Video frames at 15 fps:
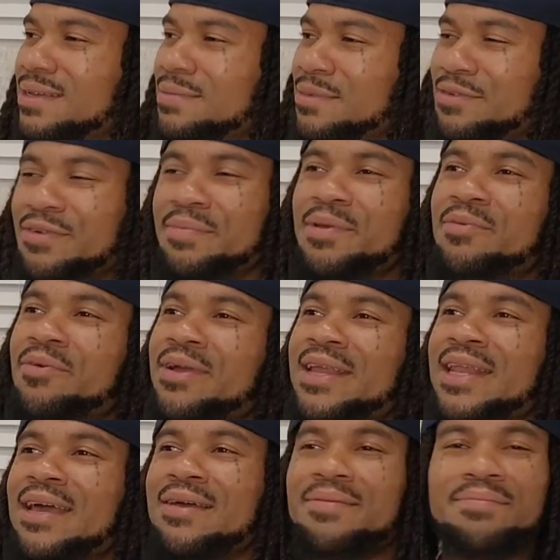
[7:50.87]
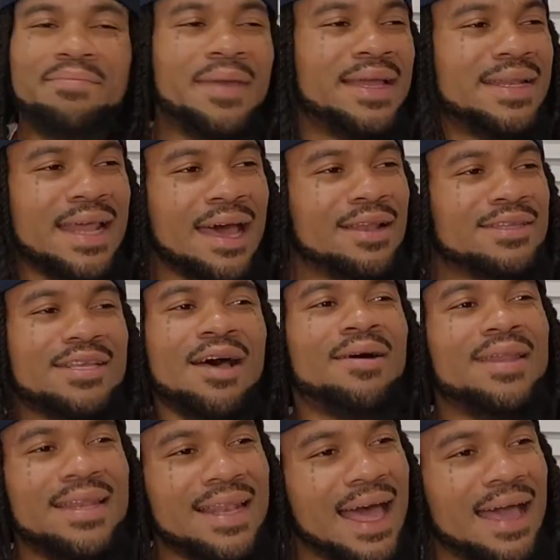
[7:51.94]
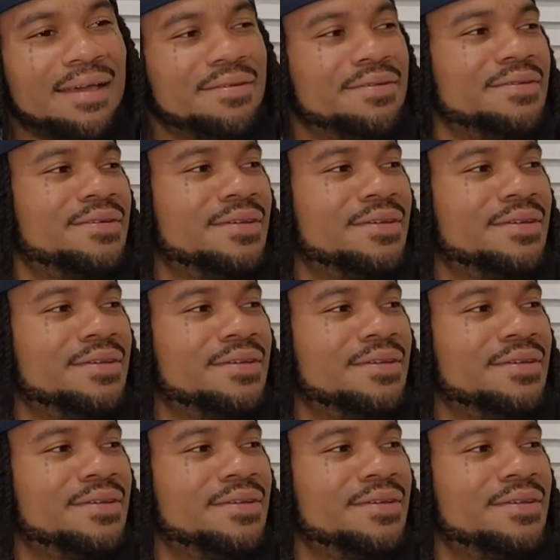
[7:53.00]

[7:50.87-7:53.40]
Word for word: Motherfucker been working at McDonald's all their life.